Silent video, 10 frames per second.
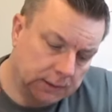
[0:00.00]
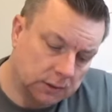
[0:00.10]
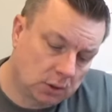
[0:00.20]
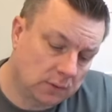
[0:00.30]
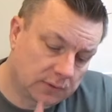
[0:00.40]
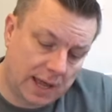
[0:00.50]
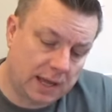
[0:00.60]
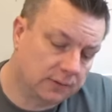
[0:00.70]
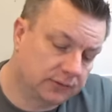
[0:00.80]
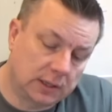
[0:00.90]
kind of
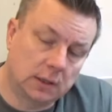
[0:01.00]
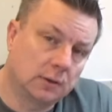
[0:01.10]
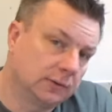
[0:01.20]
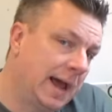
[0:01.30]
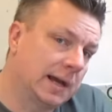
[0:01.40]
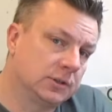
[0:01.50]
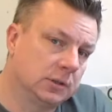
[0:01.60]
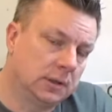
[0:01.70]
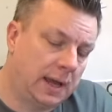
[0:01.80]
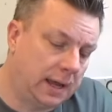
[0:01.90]
glad I've seen those in
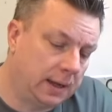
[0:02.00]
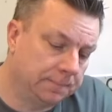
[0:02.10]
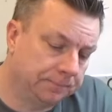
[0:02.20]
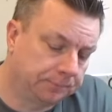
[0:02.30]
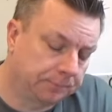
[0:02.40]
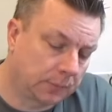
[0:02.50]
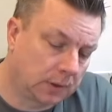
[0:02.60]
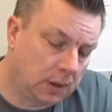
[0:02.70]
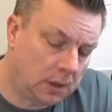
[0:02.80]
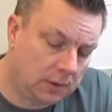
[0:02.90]
action now.
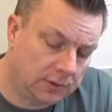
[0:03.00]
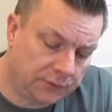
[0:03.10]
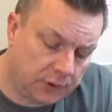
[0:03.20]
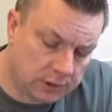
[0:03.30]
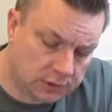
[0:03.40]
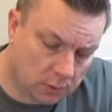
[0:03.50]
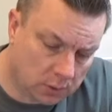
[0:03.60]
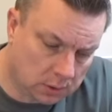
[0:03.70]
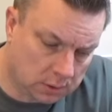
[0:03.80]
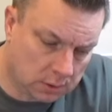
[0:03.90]
The first
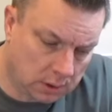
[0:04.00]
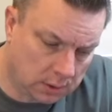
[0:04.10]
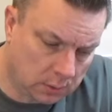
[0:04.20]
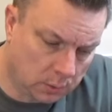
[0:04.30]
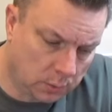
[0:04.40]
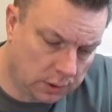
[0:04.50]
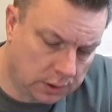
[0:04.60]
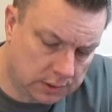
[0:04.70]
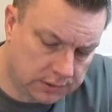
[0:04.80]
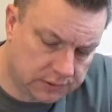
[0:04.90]
one
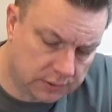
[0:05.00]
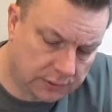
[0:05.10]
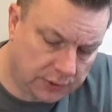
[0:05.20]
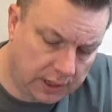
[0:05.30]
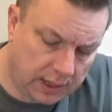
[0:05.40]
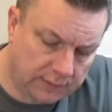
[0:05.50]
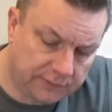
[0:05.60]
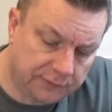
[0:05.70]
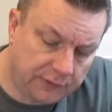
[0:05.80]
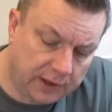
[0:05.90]
was the
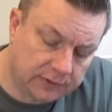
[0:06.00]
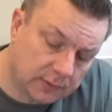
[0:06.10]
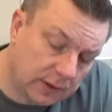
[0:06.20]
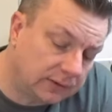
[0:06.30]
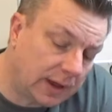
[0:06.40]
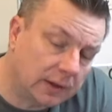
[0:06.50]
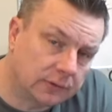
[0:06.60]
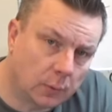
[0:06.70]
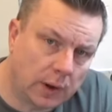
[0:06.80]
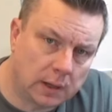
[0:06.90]
fit of these
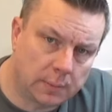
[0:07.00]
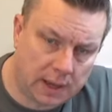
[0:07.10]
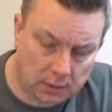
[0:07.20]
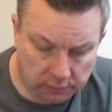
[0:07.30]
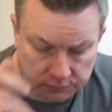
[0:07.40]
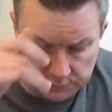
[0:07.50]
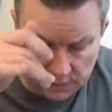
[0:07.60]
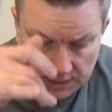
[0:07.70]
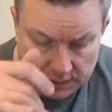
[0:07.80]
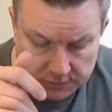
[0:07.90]
outer wing panels
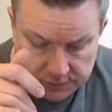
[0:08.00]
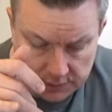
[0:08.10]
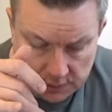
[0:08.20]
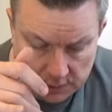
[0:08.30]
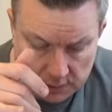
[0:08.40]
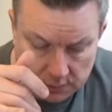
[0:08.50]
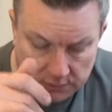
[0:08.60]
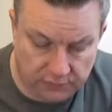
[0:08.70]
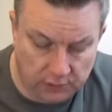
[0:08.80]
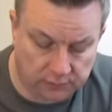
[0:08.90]
into the
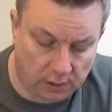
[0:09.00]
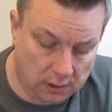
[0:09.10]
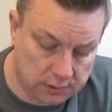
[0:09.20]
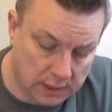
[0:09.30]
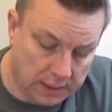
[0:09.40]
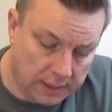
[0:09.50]
fuselage.